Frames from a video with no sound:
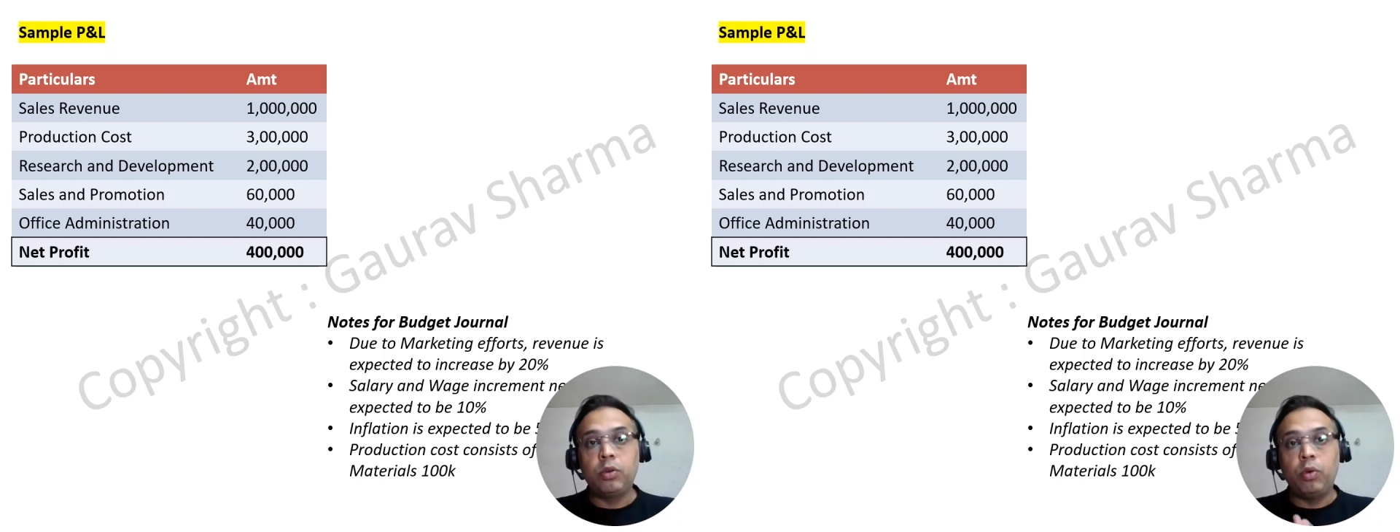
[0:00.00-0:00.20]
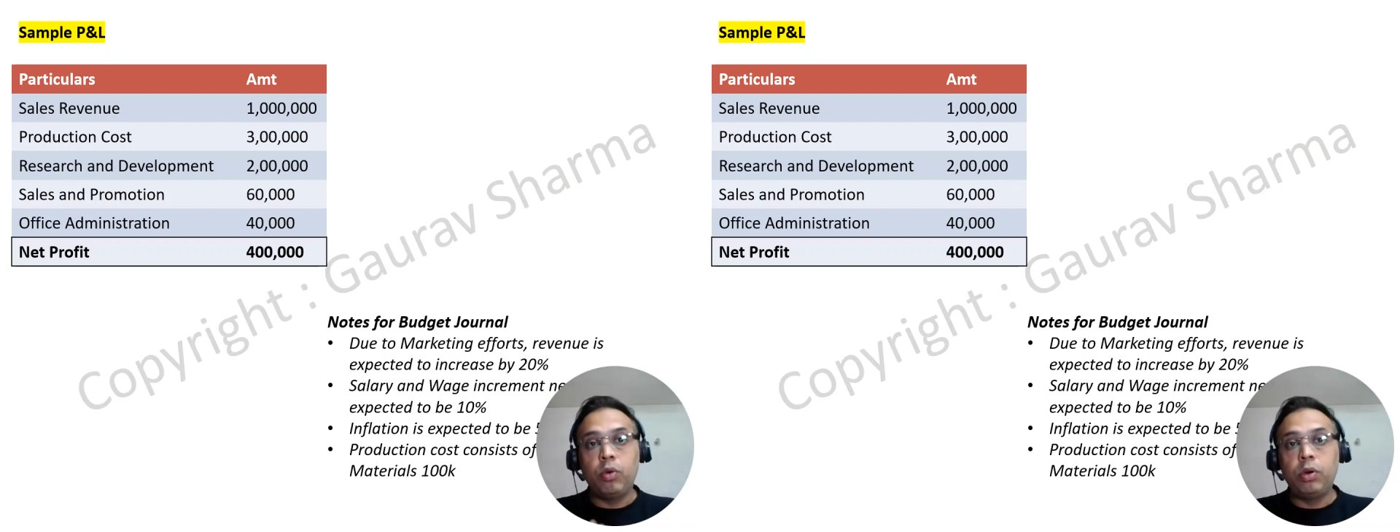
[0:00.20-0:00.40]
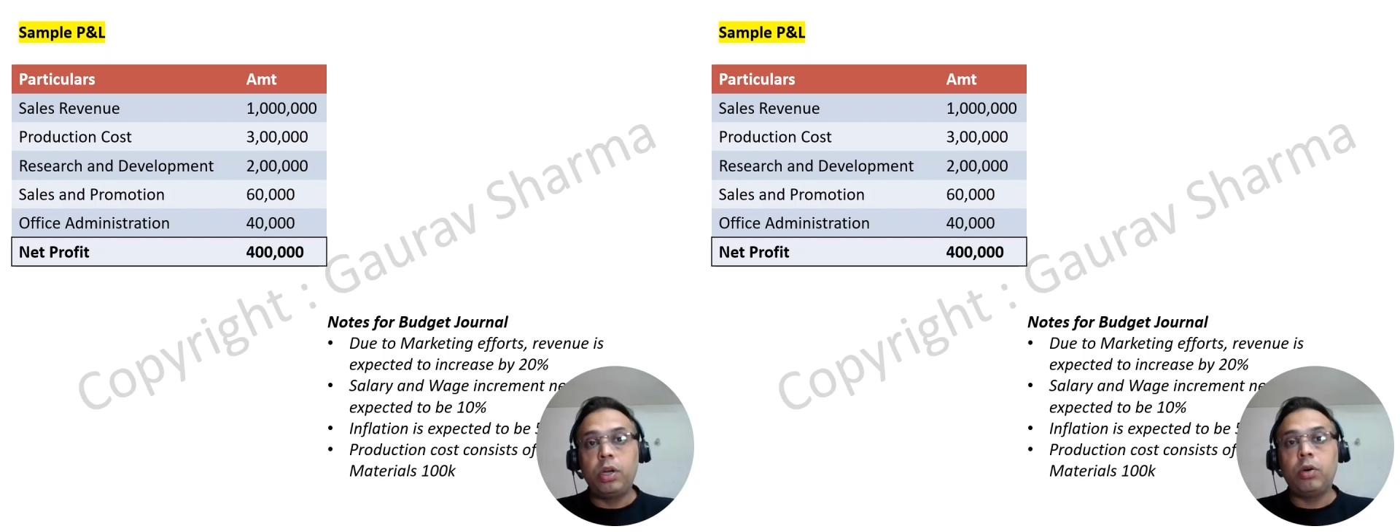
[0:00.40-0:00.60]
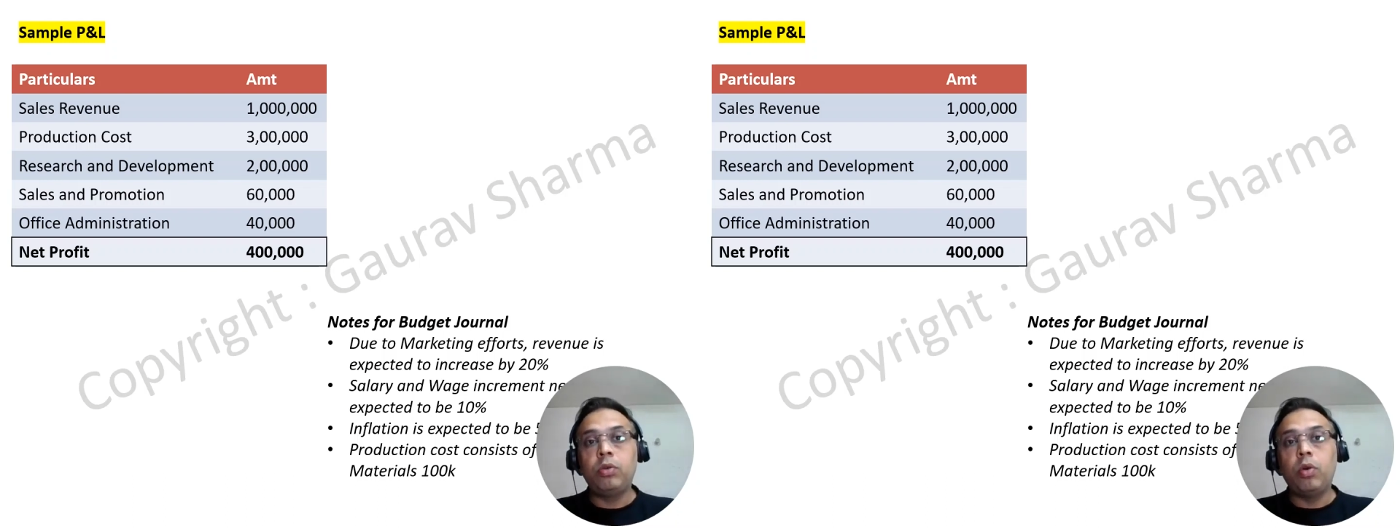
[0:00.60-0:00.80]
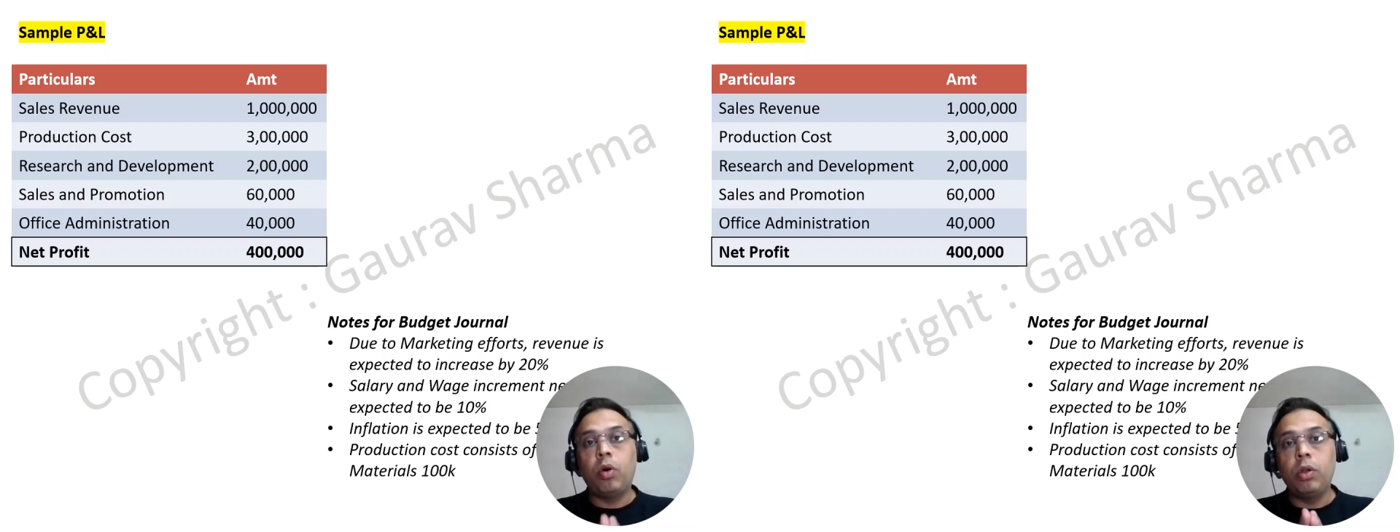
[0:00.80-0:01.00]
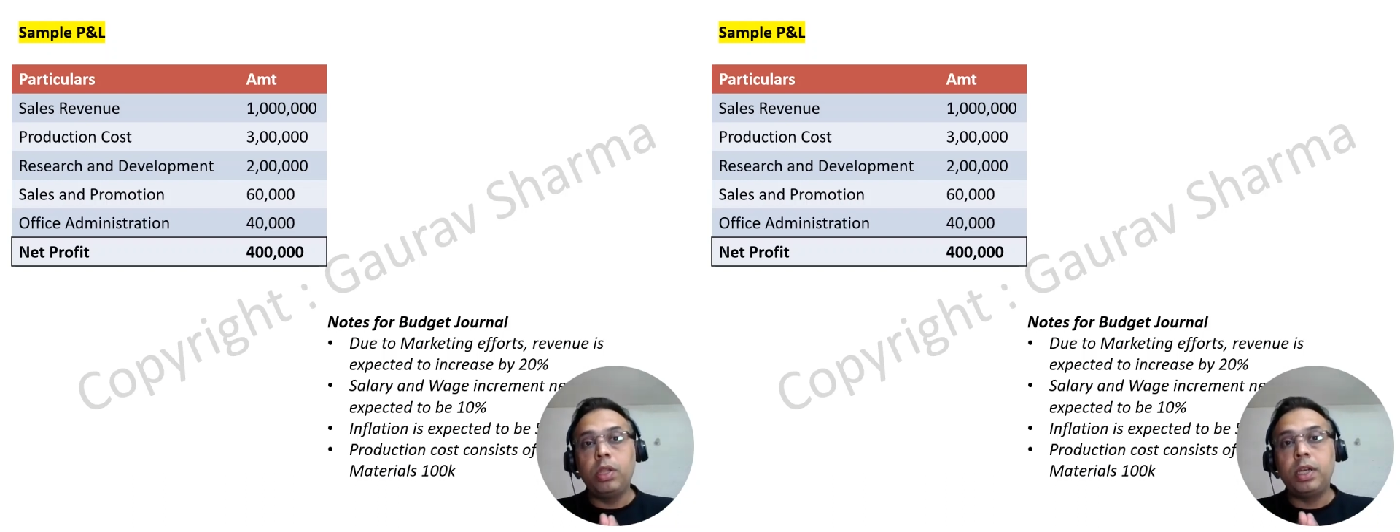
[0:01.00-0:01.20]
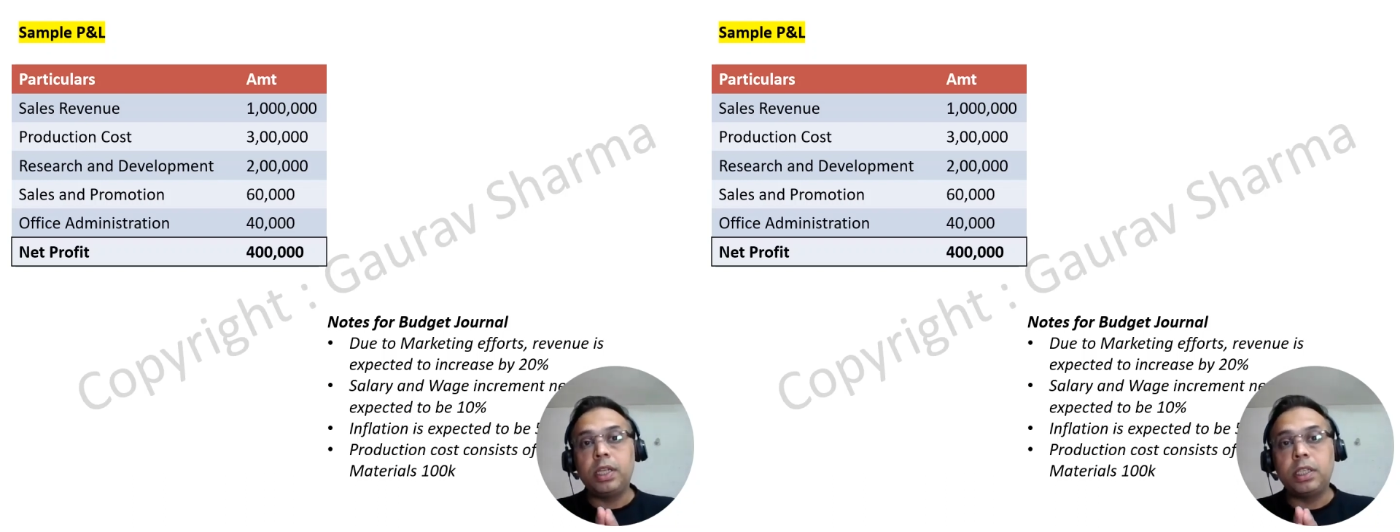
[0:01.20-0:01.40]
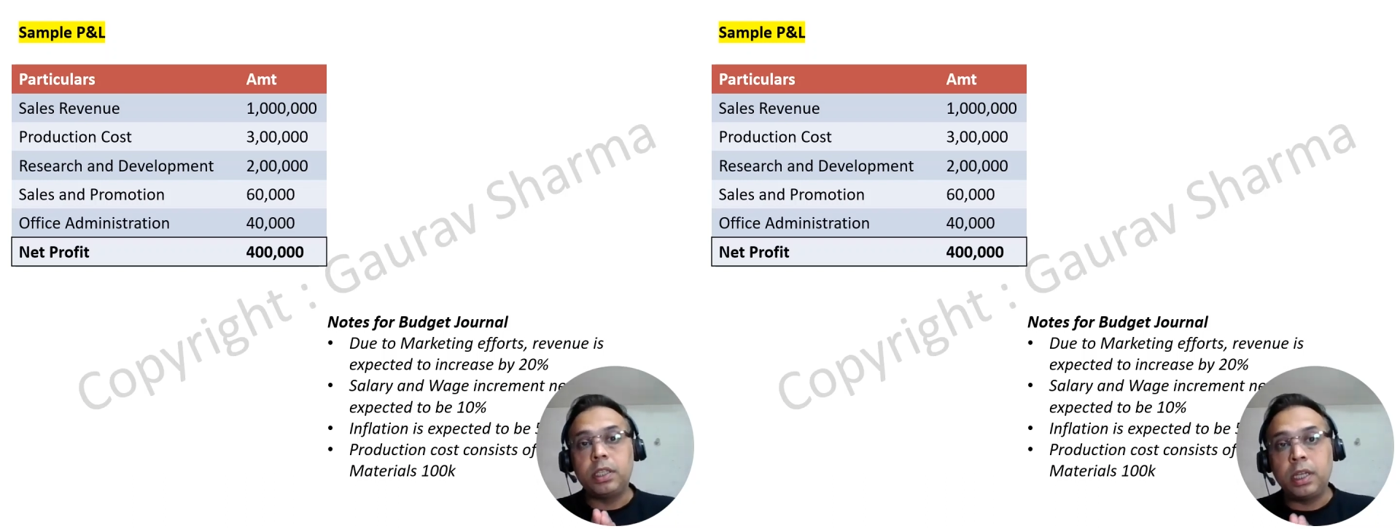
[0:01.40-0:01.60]
to note down all the
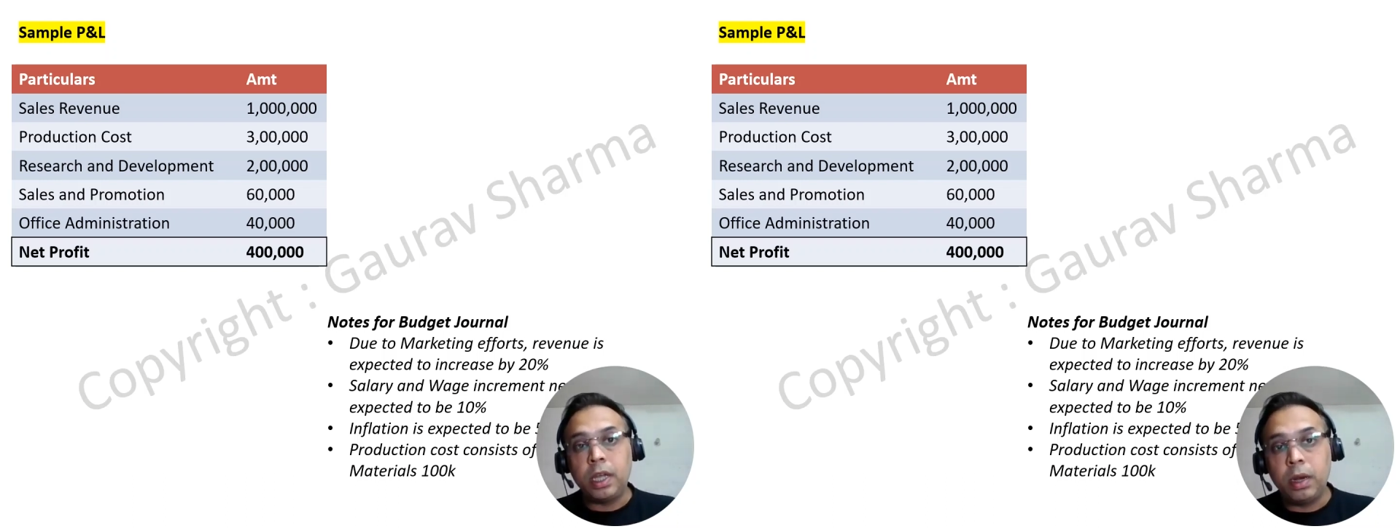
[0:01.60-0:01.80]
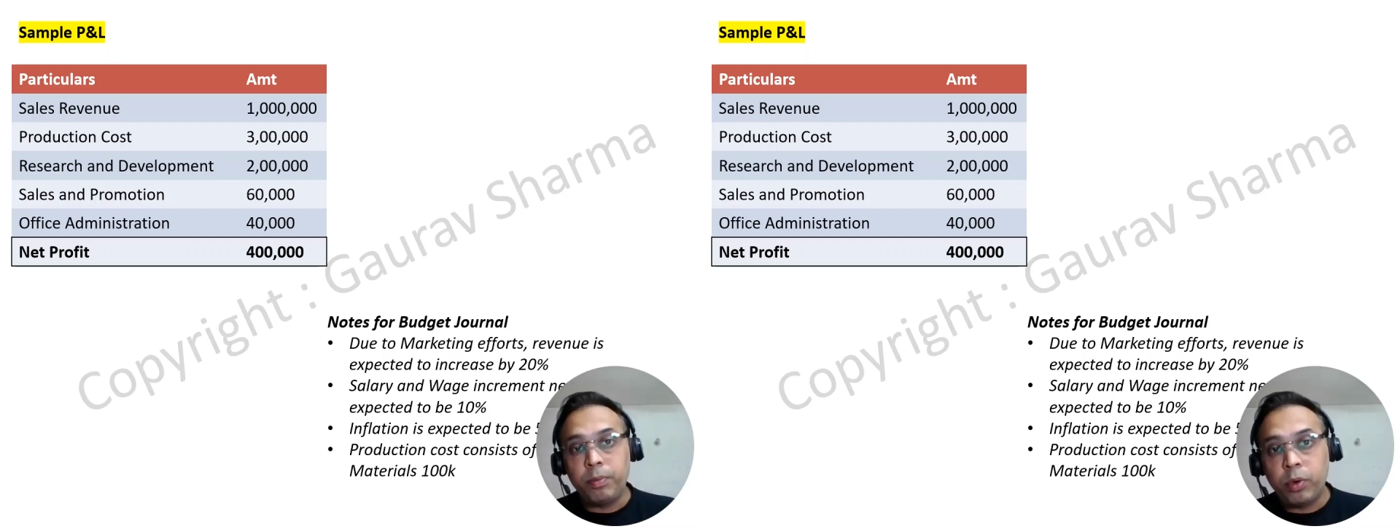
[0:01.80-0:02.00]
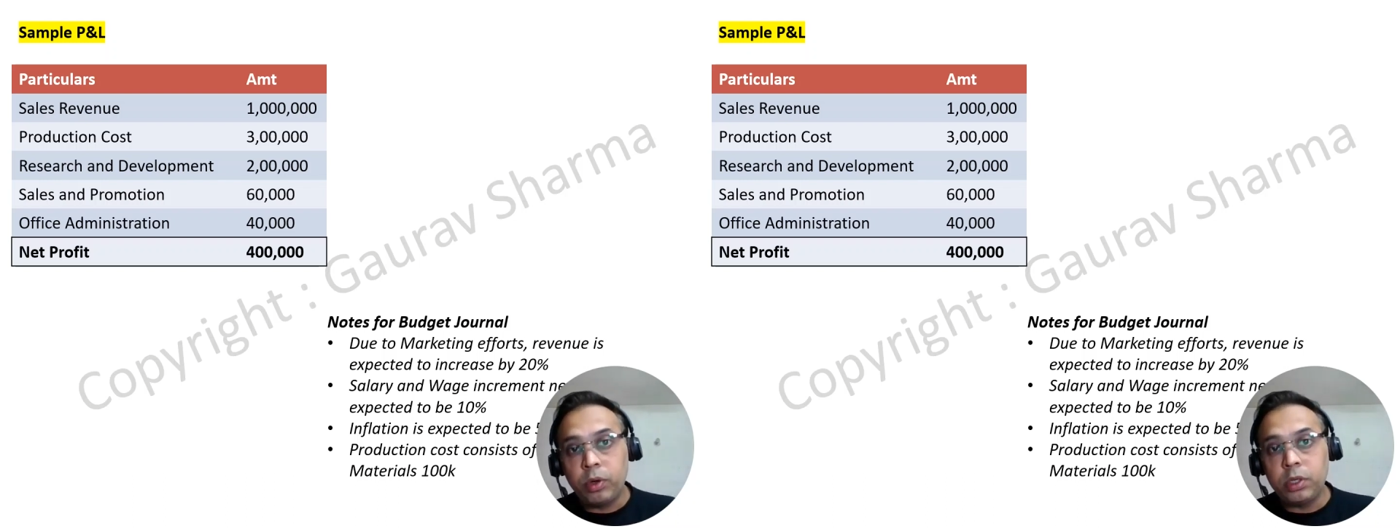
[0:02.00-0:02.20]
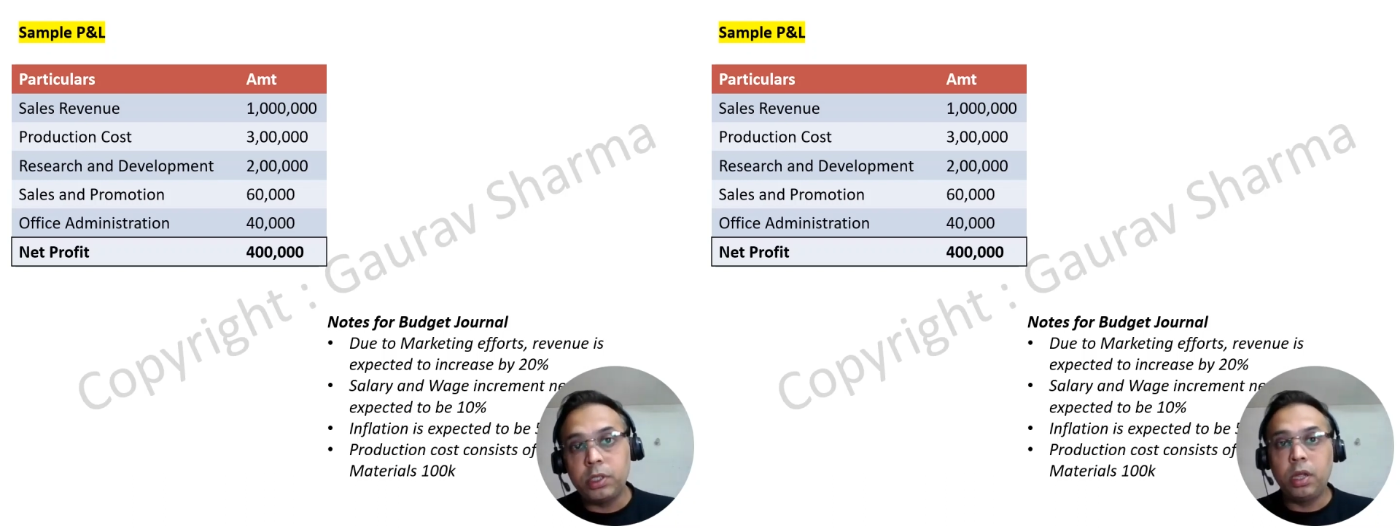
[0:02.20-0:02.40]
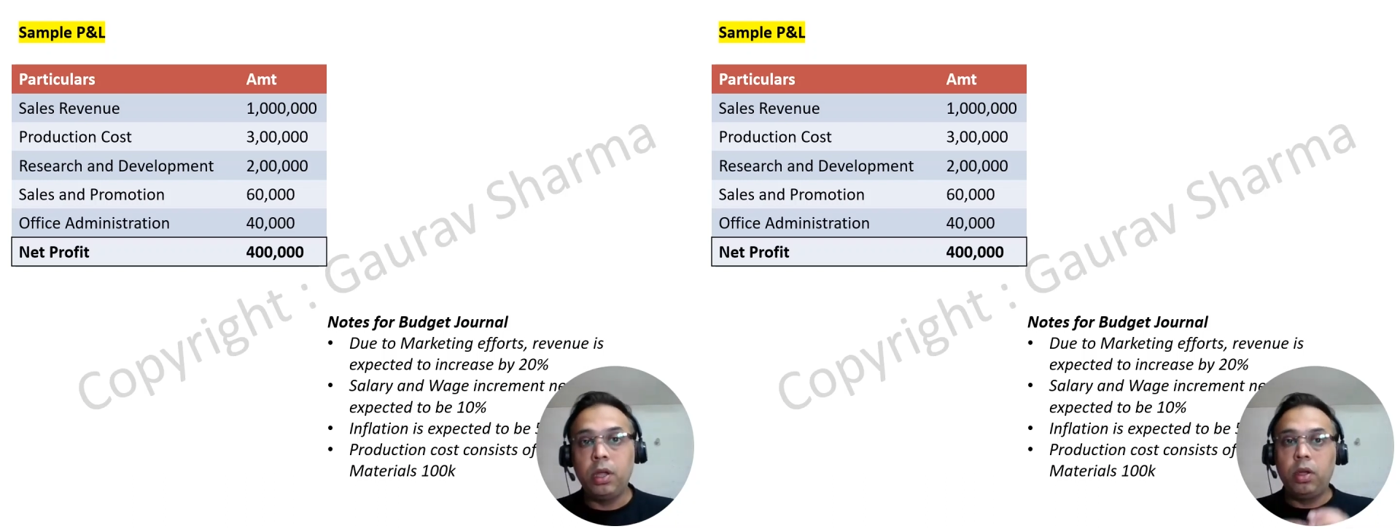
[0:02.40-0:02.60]
necessary inputs